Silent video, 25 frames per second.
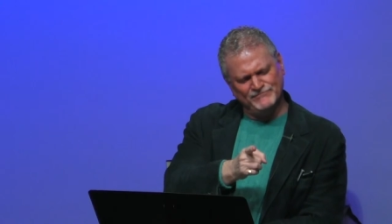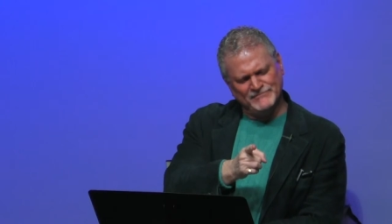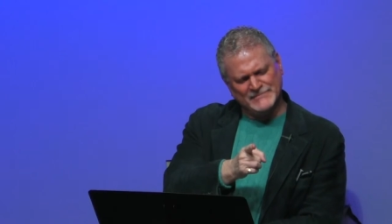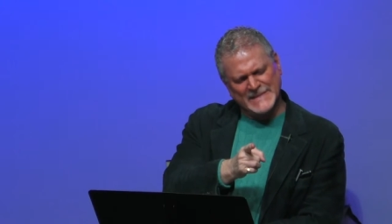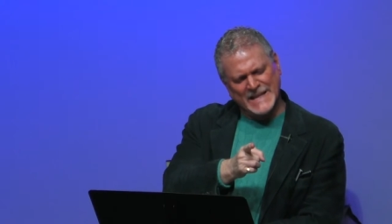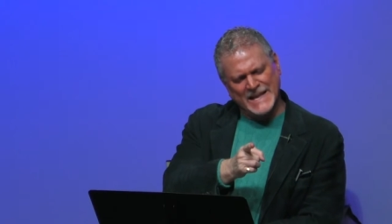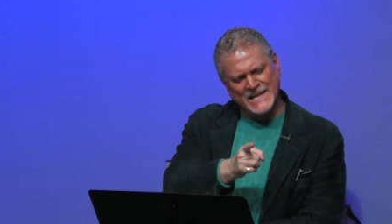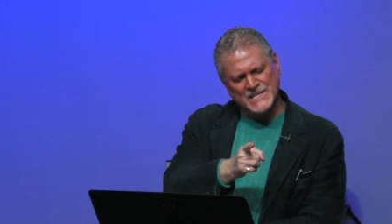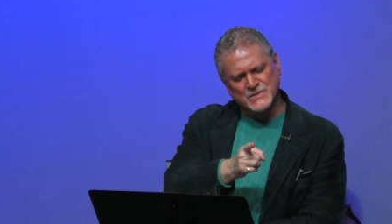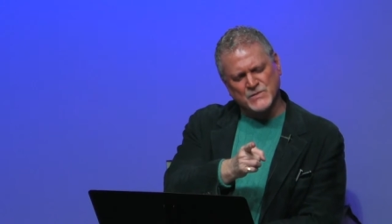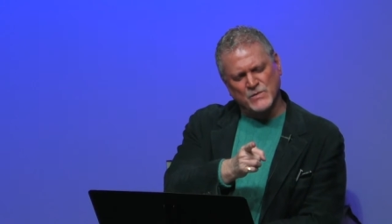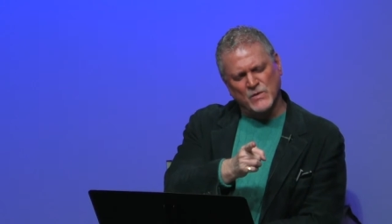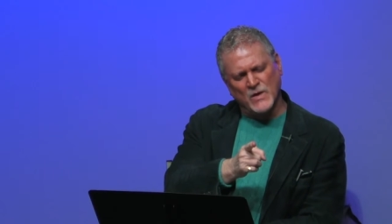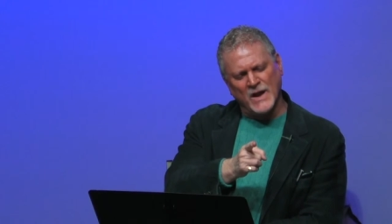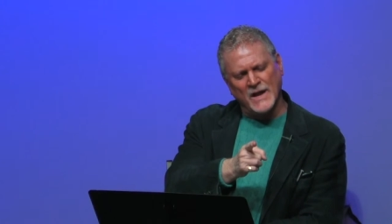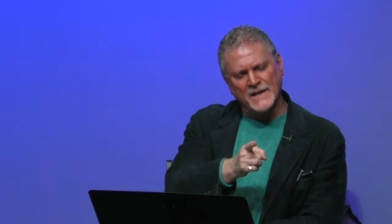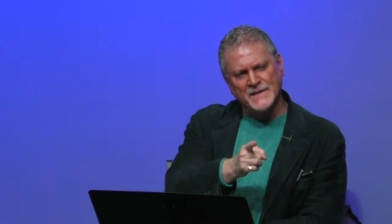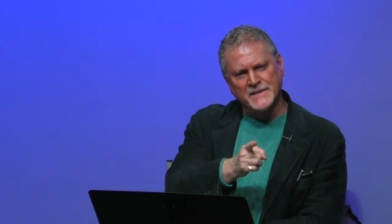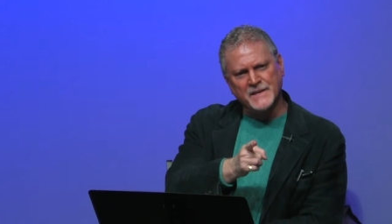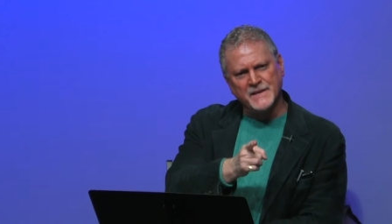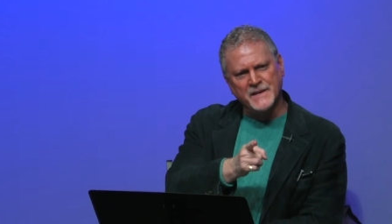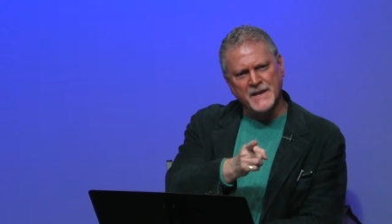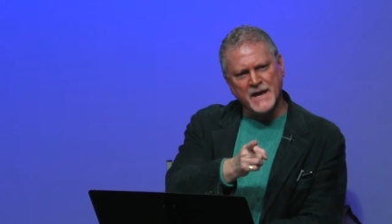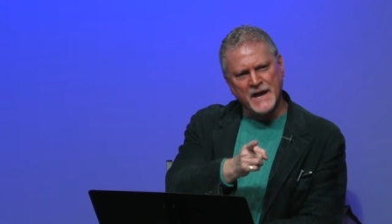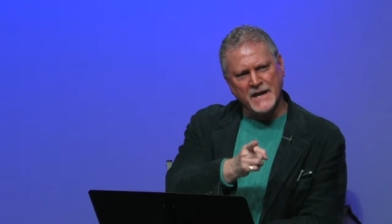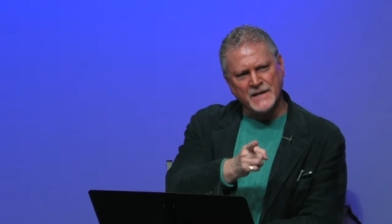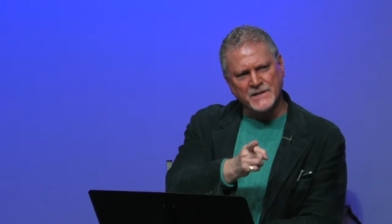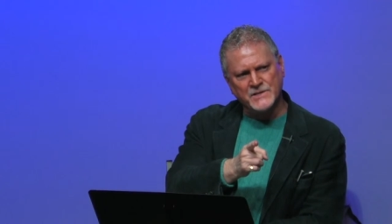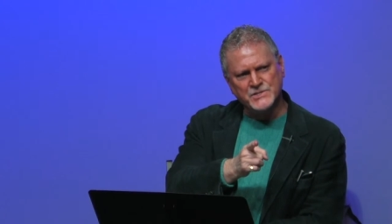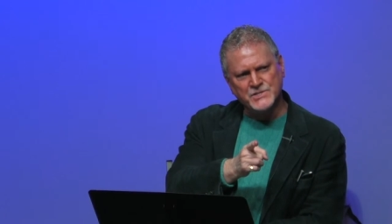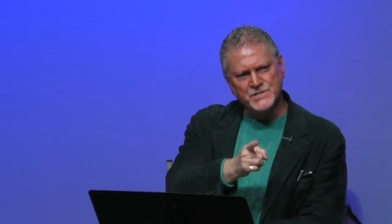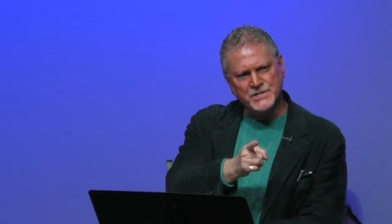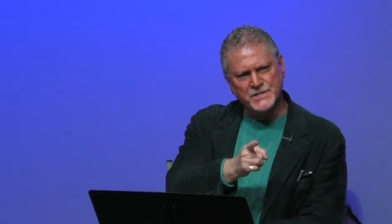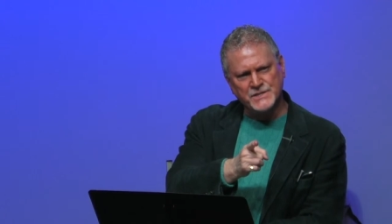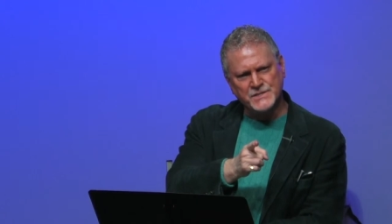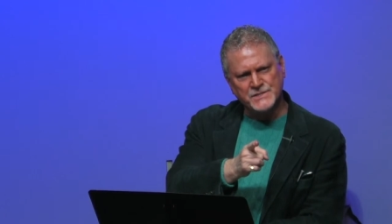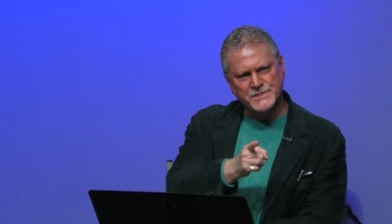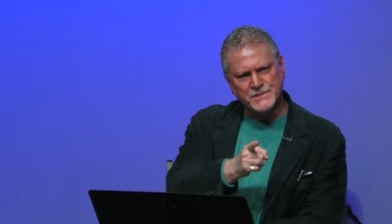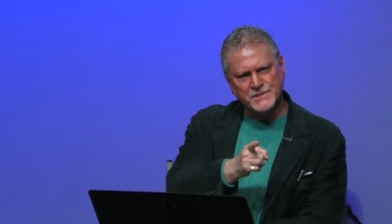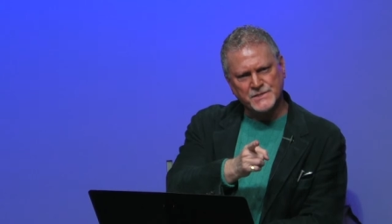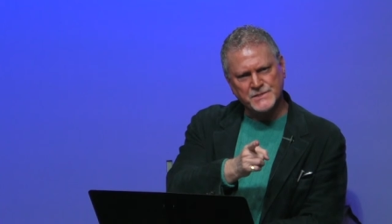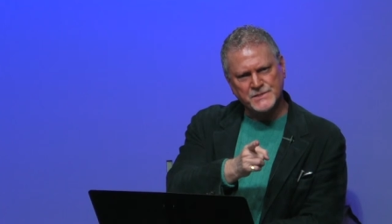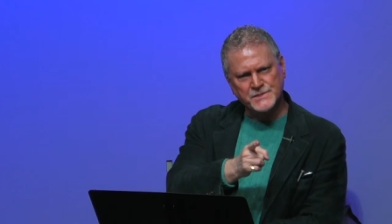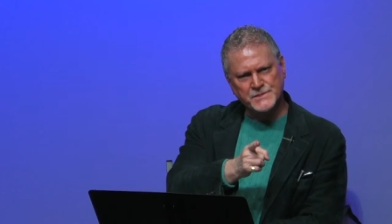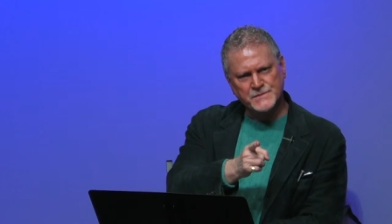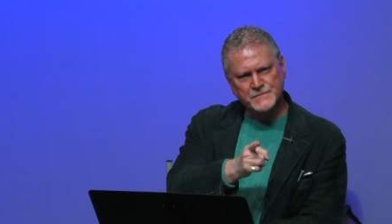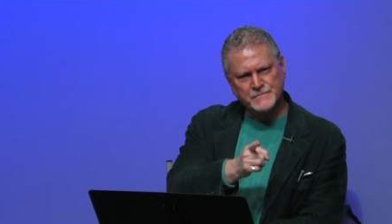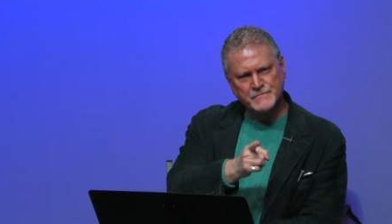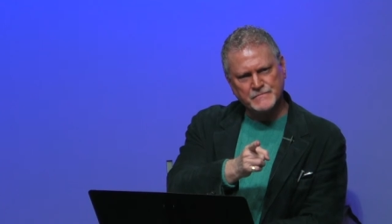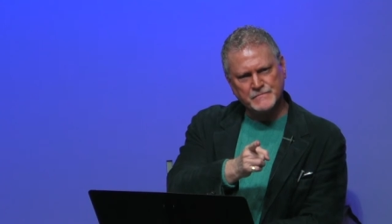that's where I denied
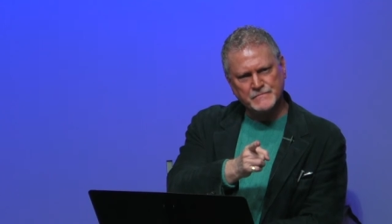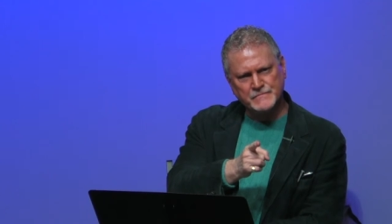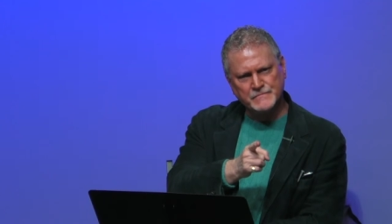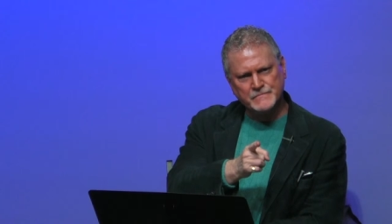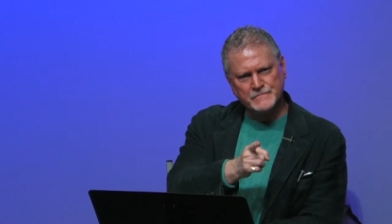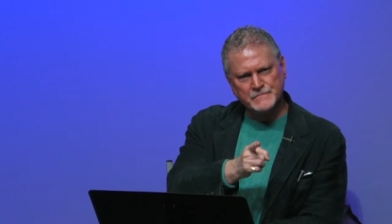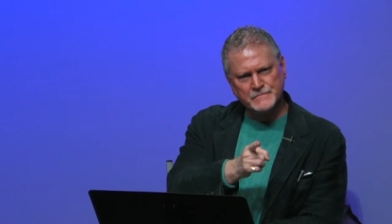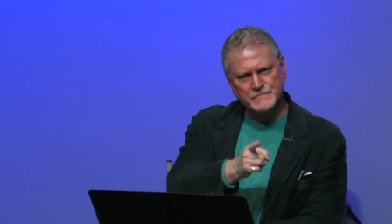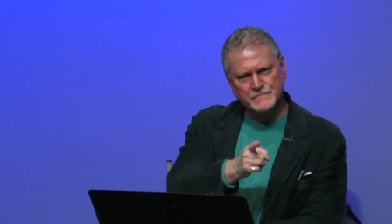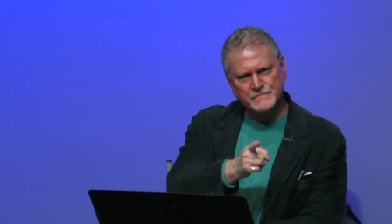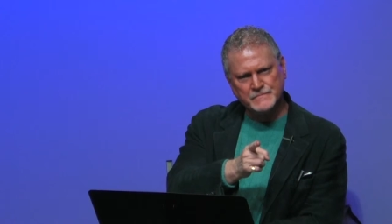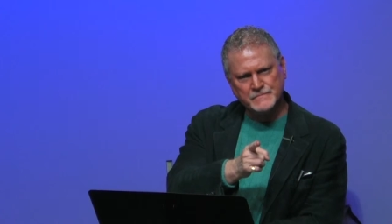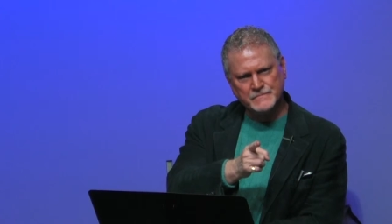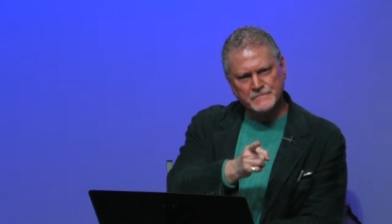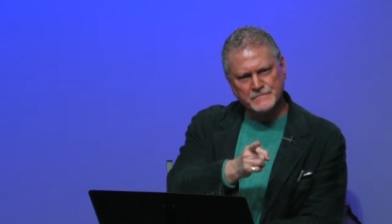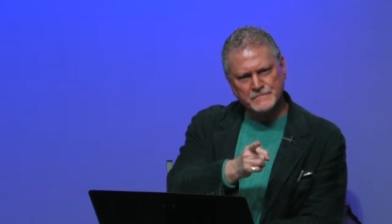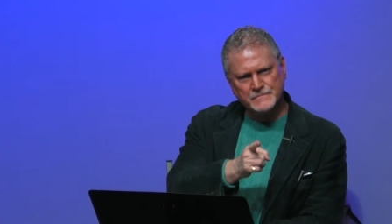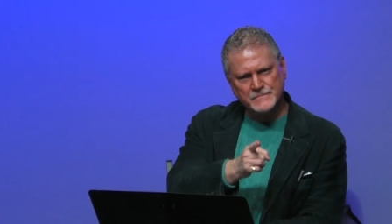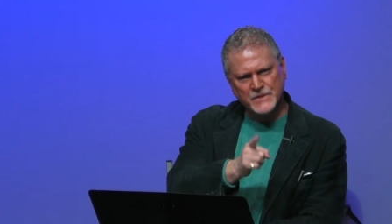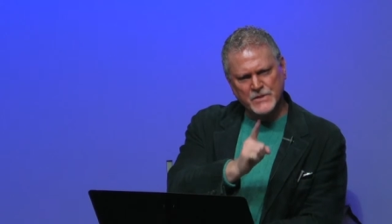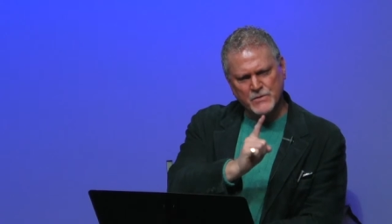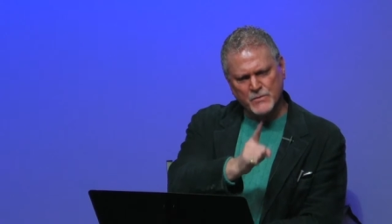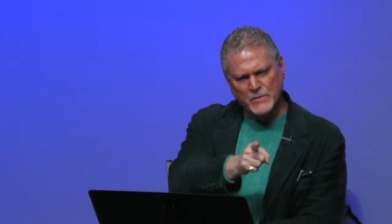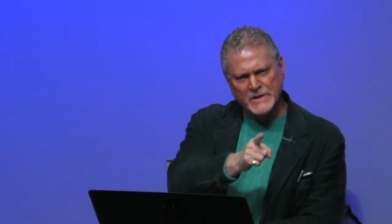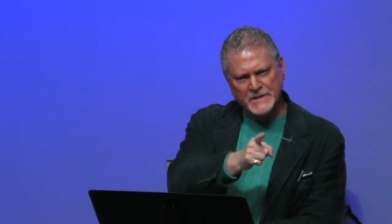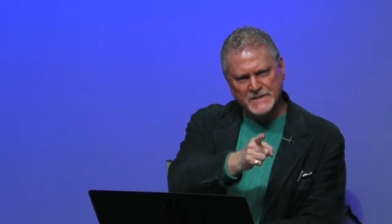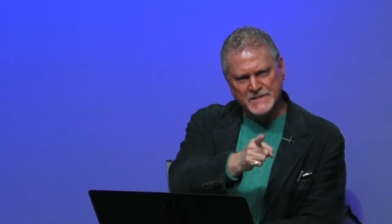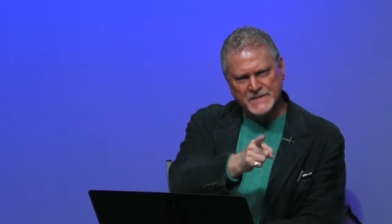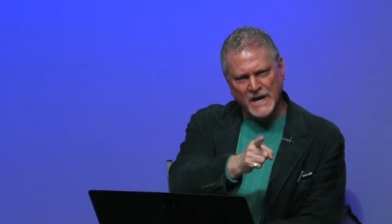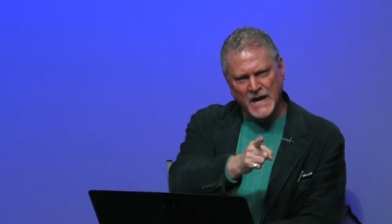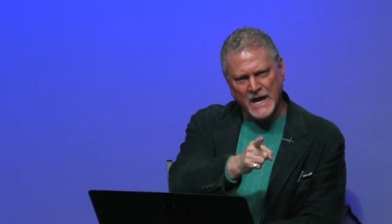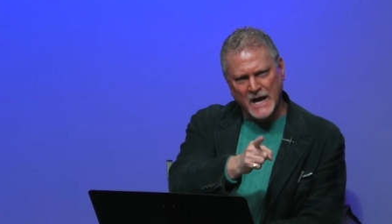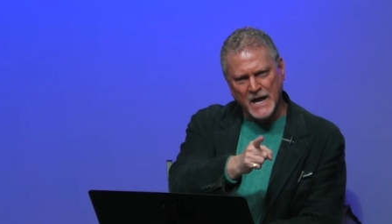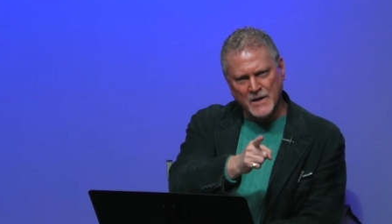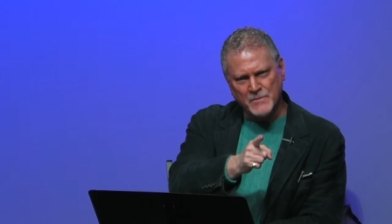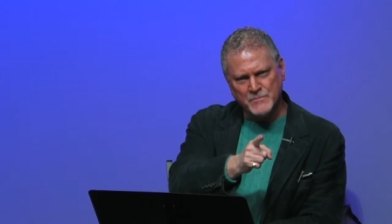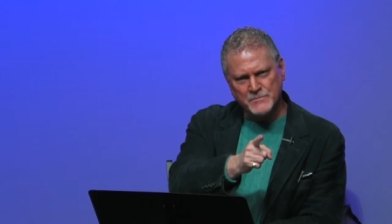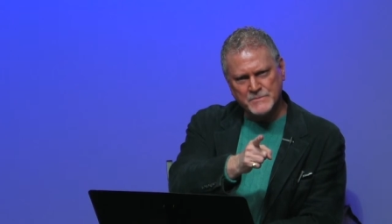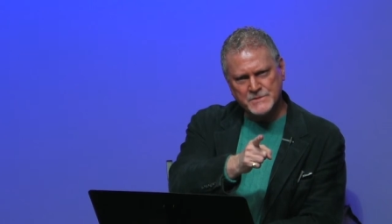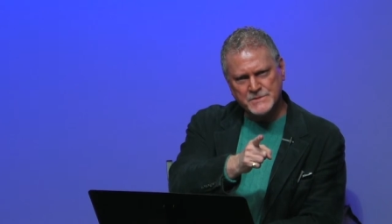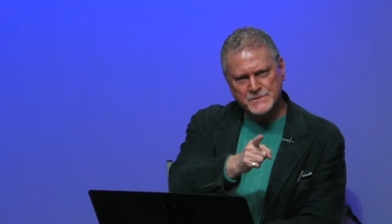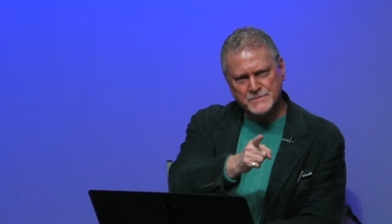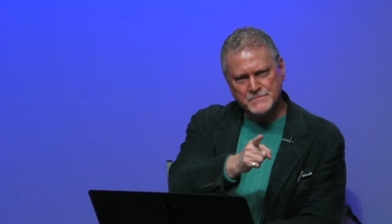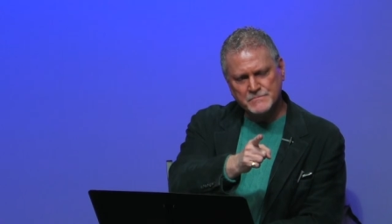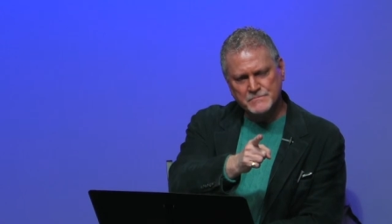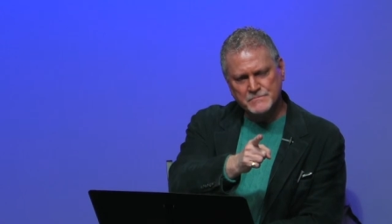Jesus three times.